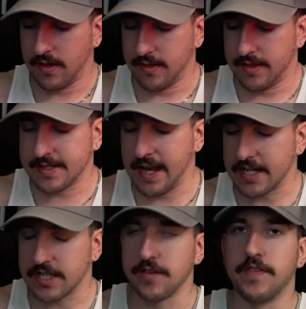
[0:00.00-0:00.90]
this can
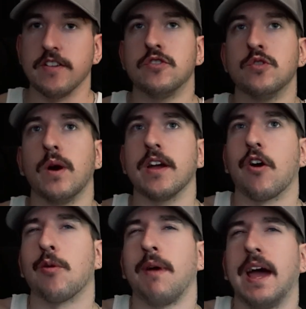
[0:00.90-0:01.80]
actually fit two
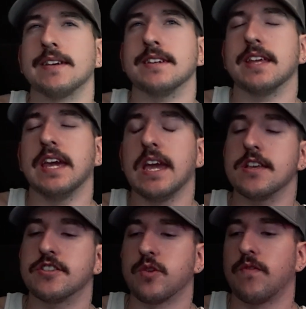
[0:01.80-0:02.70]
AR mags in
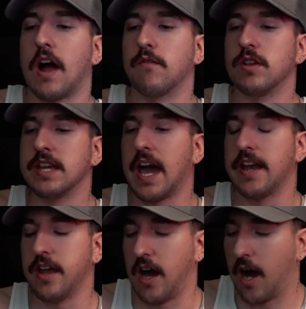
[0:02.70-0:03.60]
each. So if I really
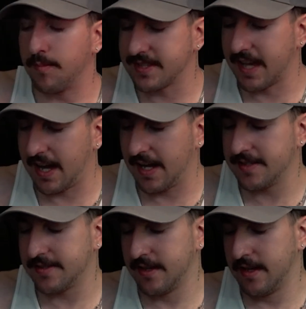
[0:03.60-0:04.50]
had to upsize,